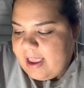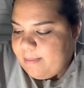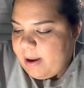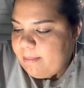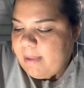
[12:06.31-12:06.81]

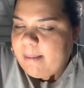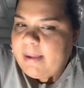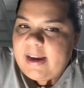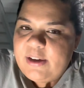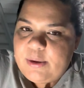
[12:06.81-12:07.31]
And my
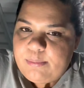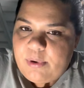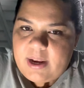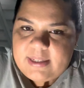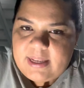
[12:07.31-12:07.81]
mind couldn't
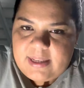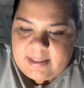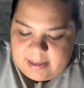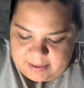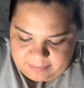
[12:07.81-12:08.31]

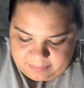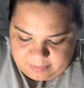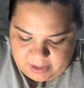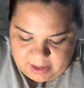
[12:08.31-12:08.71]
process it.